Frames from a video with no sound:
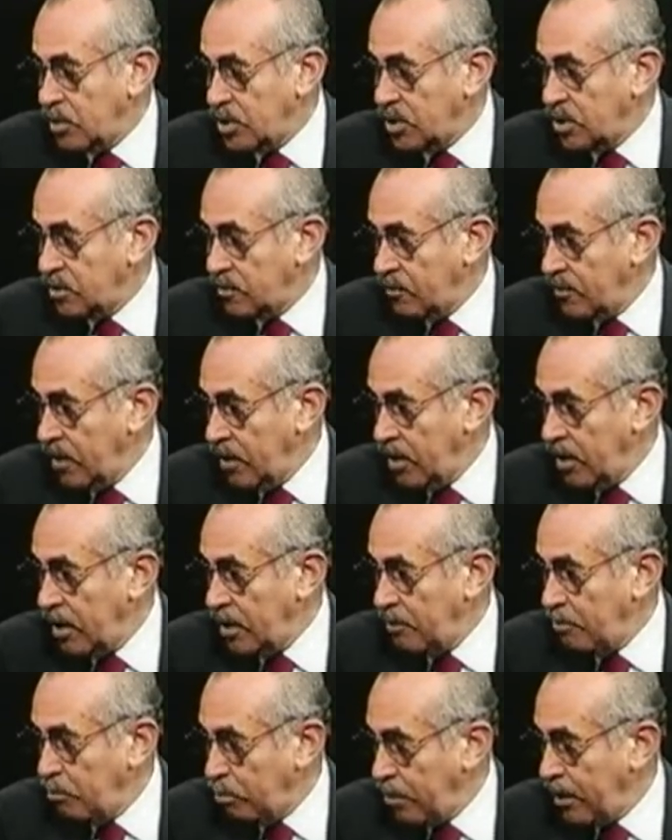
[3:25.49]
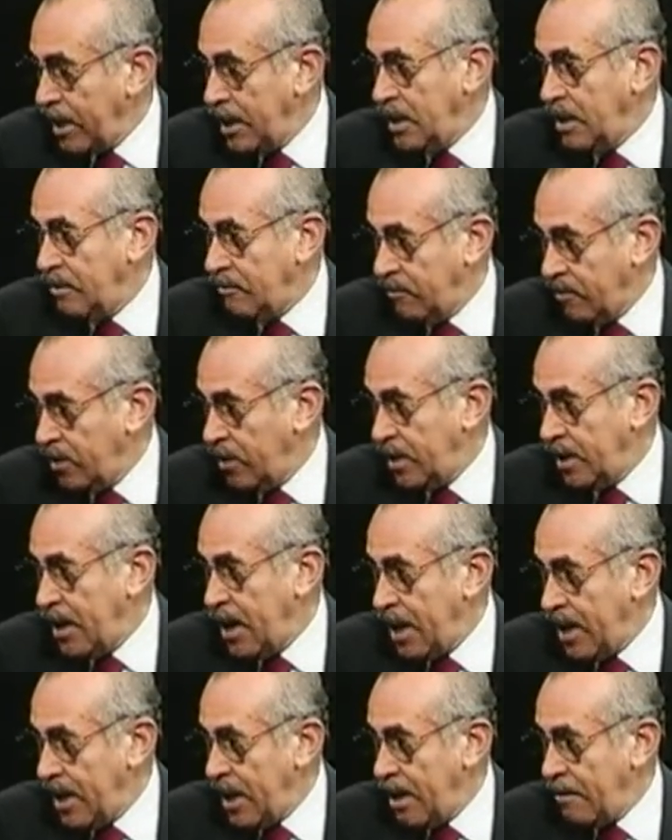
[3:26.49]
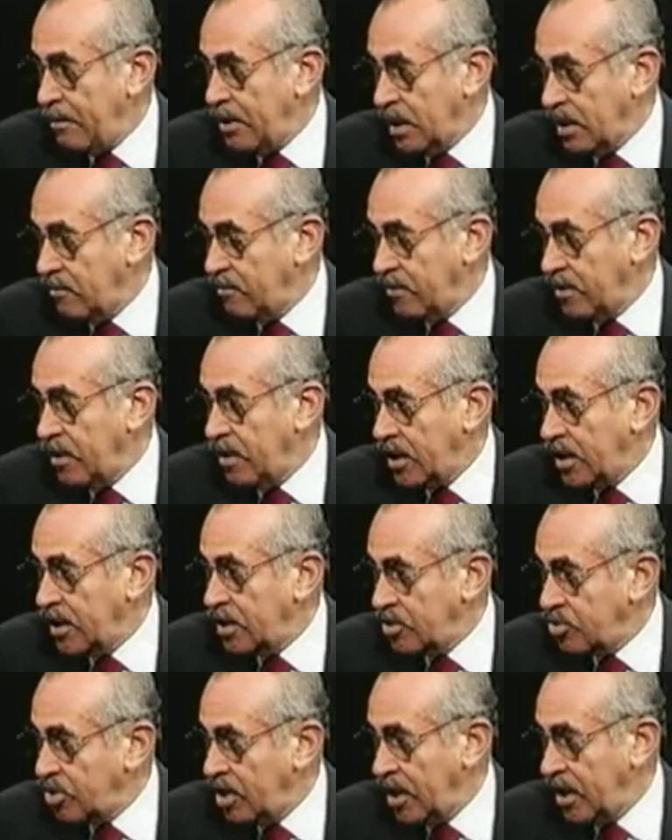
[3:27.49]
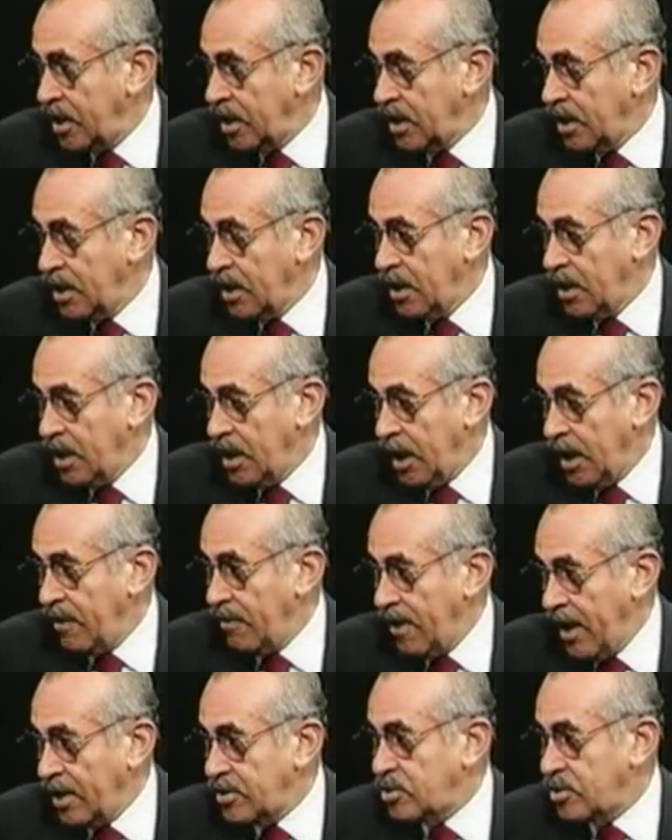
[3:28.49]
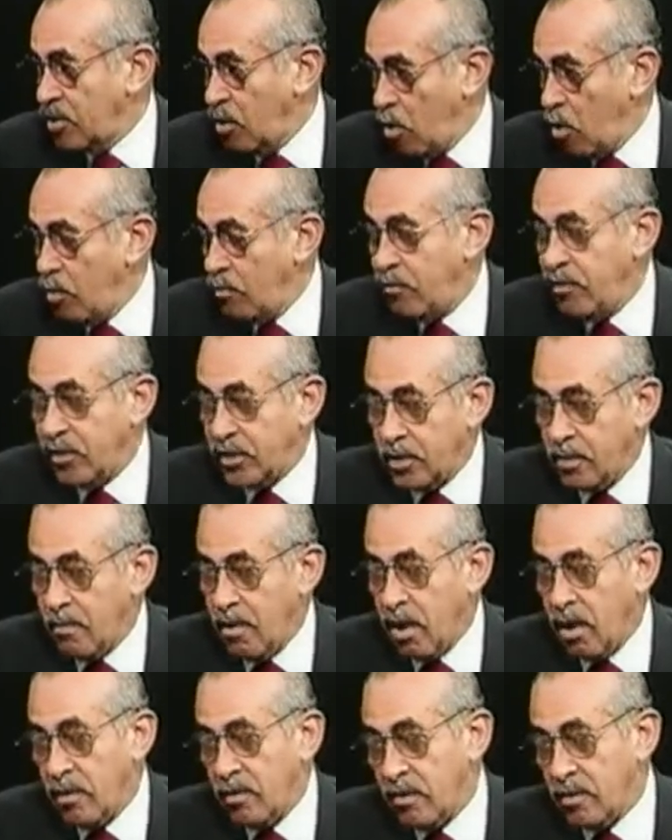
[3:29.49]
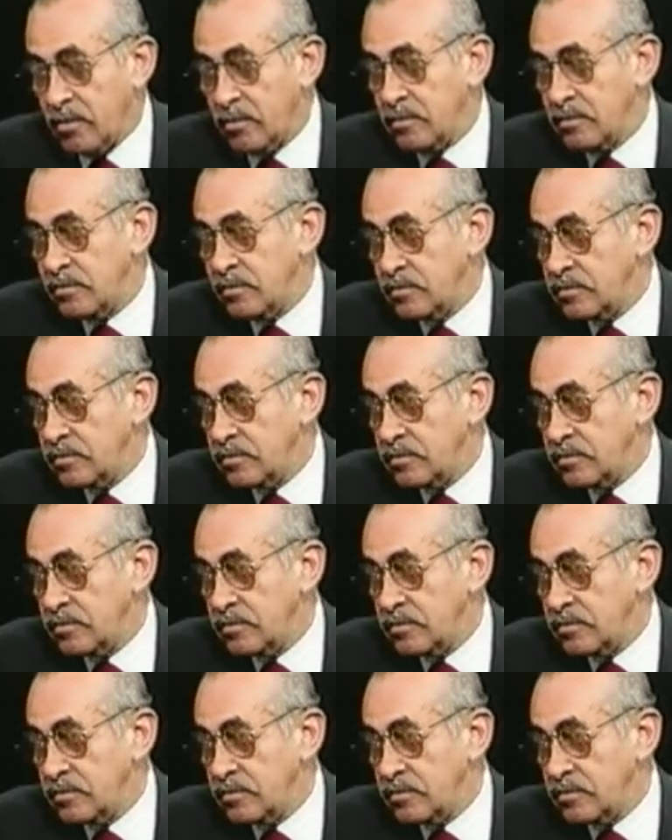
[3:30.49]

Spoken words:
which is very bright and very dynamic and very energetic. And that's the hope for tomorrow.